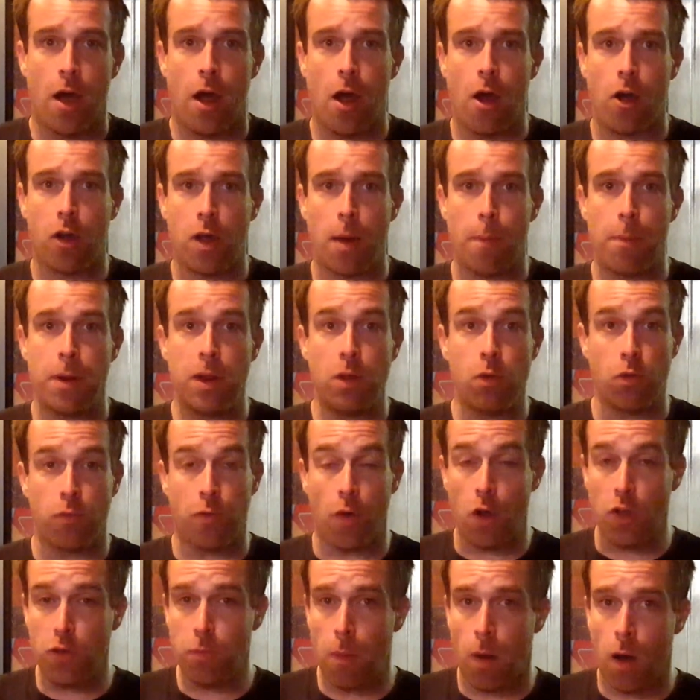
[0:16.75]
Our company was
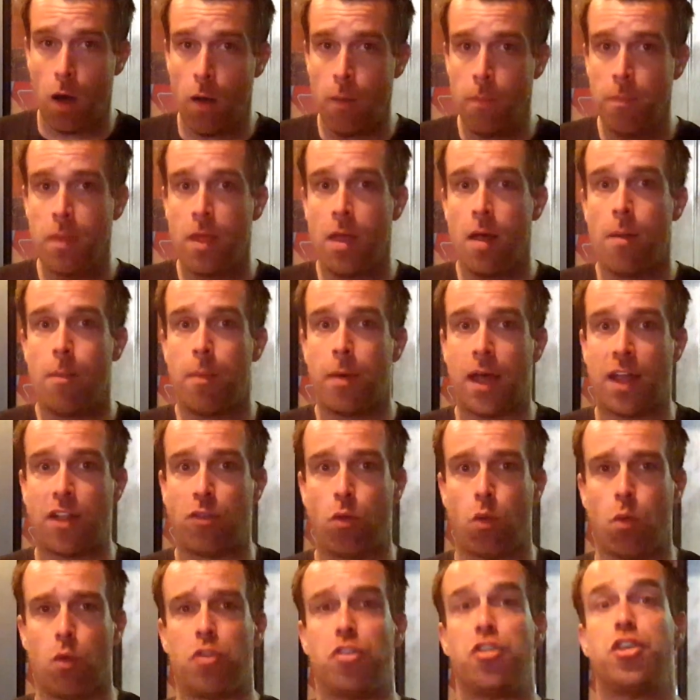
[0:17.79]
very small. We got
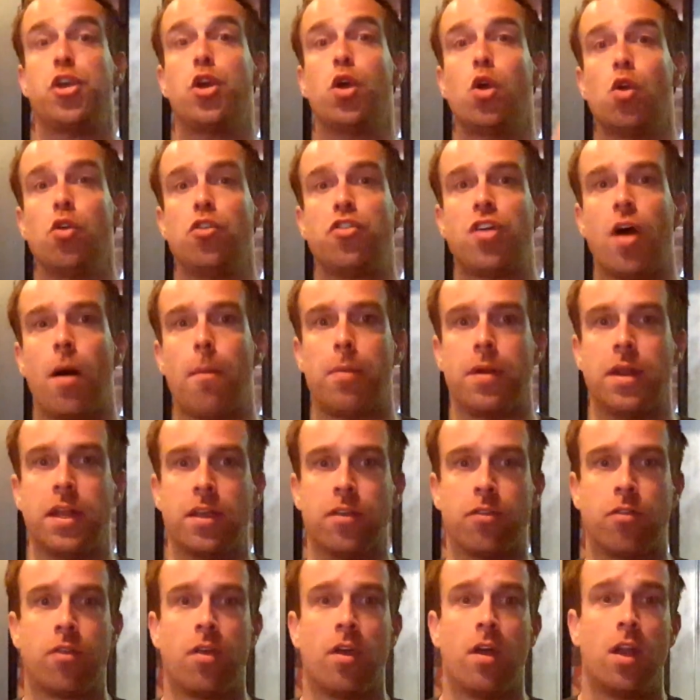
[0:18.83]
to work with huge
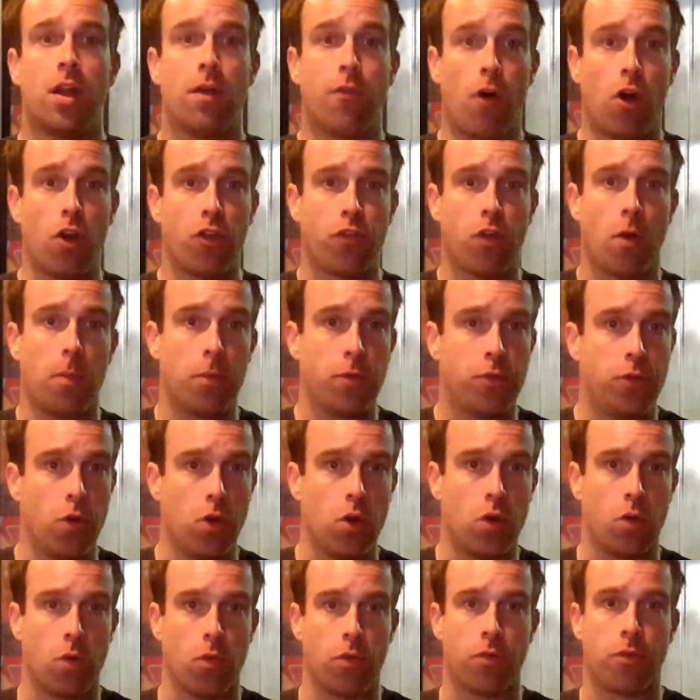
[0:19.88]
companies, Novartis
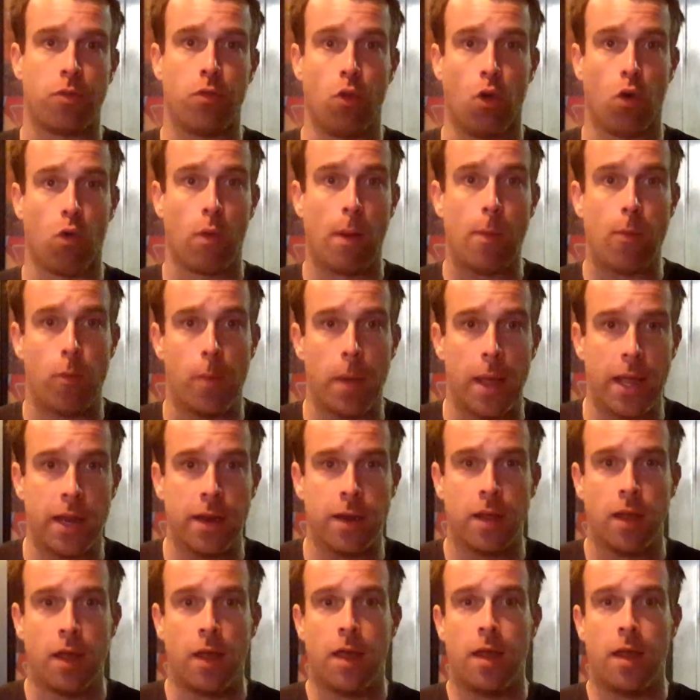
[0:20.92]
Pharmaceuticals, Noah Rubbermaid,